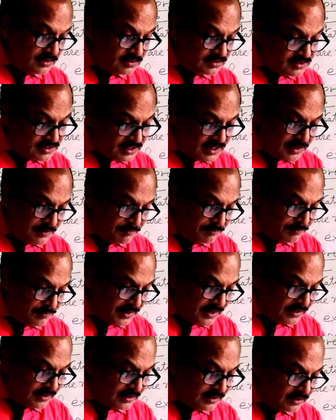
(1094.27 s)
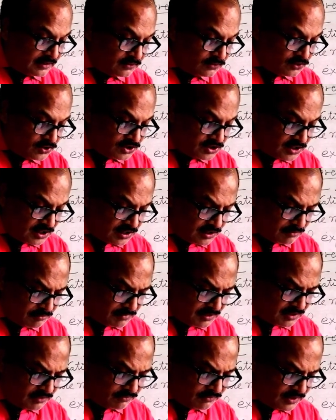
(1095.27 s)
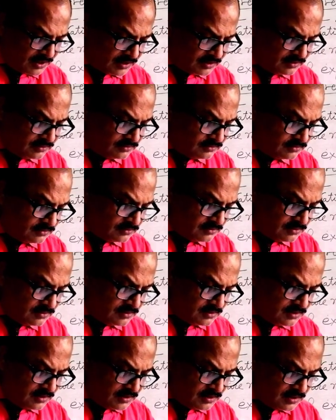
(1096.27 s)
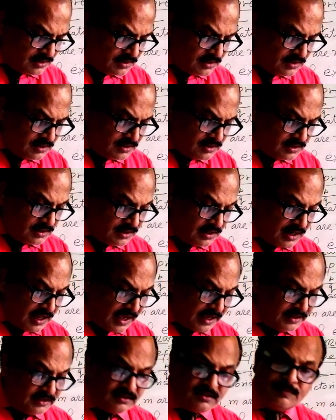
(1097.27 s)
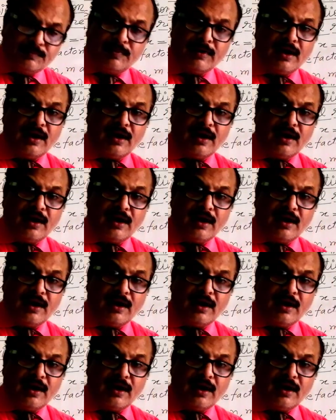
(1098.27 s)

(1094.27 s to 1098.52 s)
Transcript: same pattern. Question number 1, ninth